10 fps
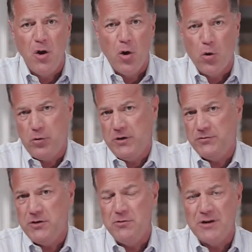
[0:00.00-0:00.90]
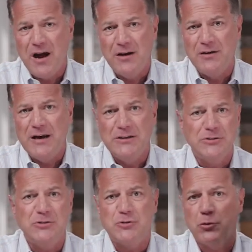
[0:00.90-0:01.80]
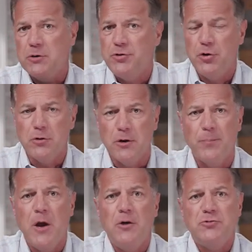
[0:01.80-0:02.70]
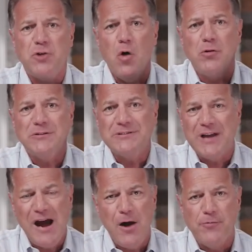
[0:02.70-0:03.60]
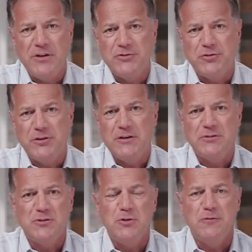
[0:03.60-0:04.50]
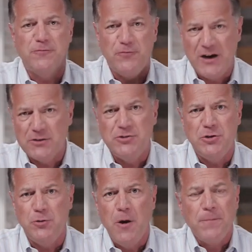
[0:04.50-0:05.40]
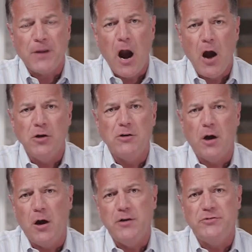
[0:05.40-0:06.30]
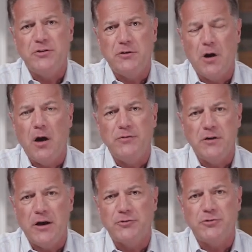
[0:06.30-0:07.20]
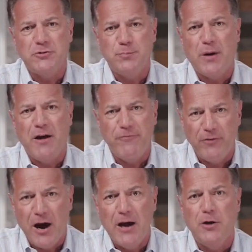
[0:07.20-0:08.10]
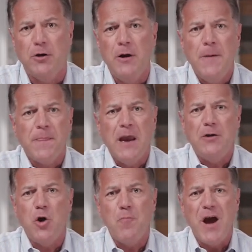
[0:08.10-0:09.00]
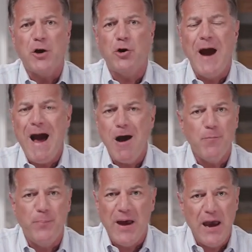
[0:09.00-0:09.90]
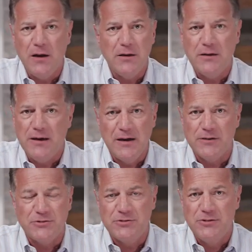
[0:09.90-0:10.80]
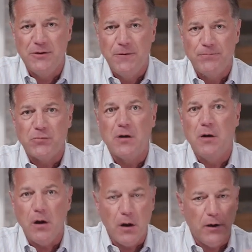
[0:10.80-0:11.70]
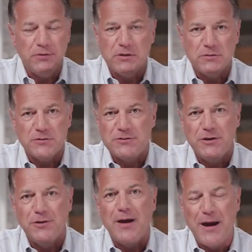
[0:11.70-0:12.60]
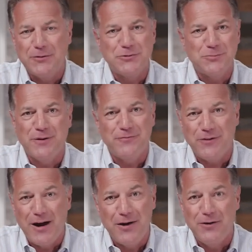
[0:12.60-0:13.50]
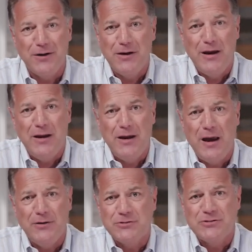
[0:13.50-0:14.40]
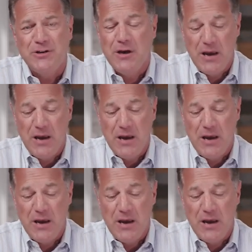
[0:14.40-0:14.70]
or at the United Nations or in Europe. Don't allow these things to affect you. Our God is the God that answers by fire. And no matter how bad it gets, God can still answer by fire. And it's,